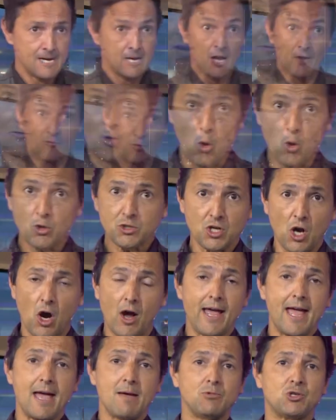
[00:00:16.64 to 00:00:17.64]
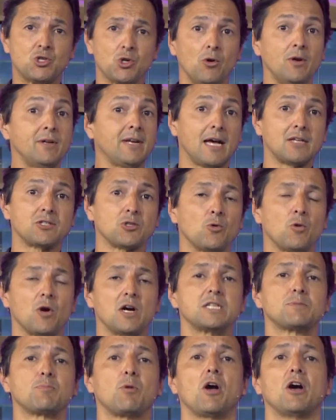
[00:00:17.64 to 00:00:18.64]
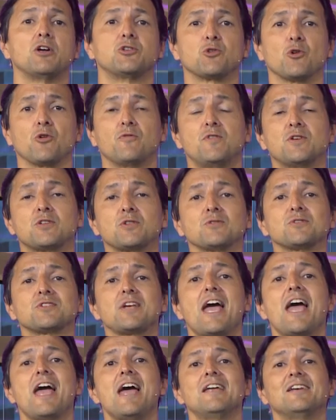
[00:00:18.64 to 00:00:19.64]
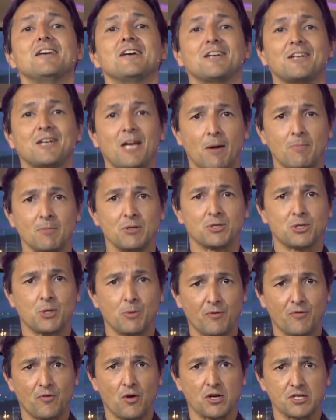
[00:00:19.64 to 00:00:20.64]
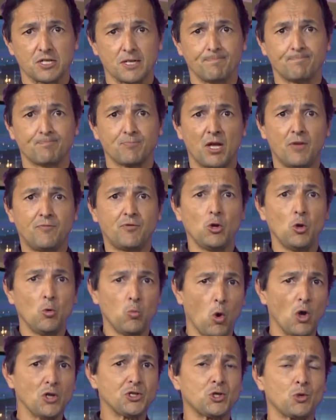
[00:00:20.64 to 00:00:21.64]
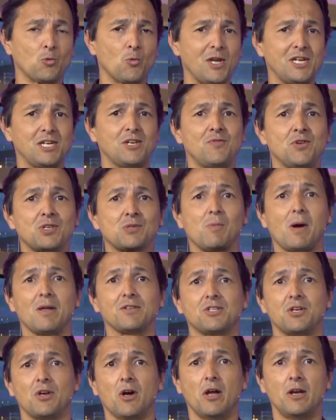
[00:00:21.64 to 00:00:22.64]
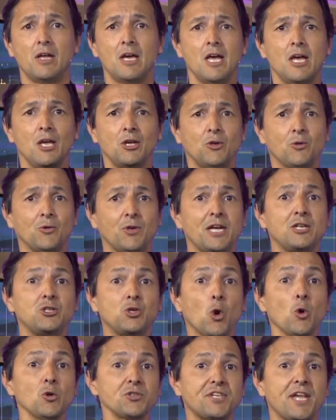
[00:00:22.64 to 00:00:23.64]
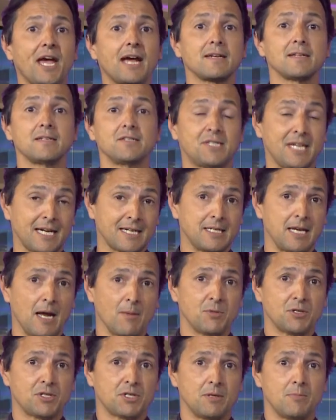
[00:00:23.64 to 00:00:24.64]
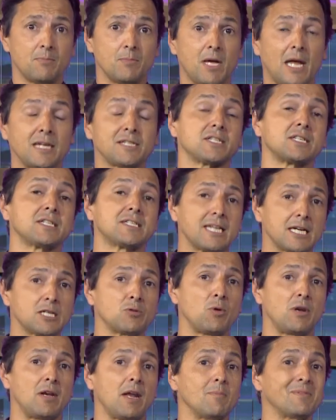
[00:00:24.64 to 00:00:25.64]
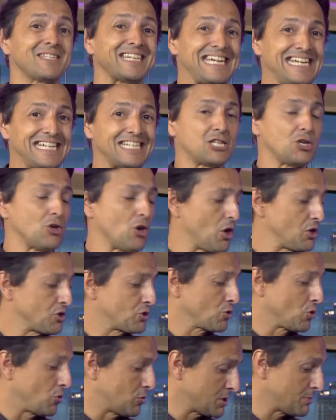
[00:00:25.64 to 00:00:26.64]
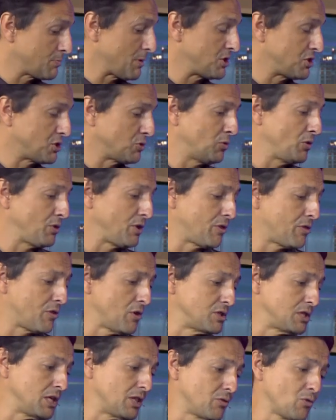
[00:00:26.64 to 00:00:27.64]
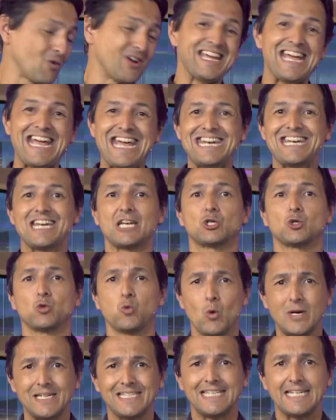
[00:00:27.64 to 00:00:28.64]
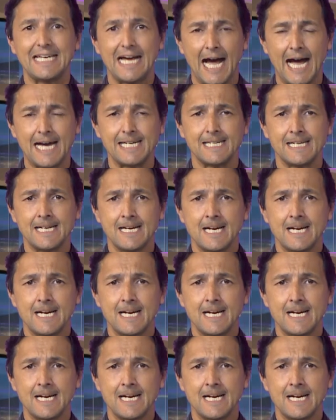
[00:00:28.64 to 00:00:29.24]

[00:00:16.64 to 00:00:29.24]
Of course, I am joined, as always, by our draw officials and government supervisor. If you want to win Division 1 tonight, you'll need your six numbers to match the six winning numbers in tonight's draw, which means you will need 33 and 28.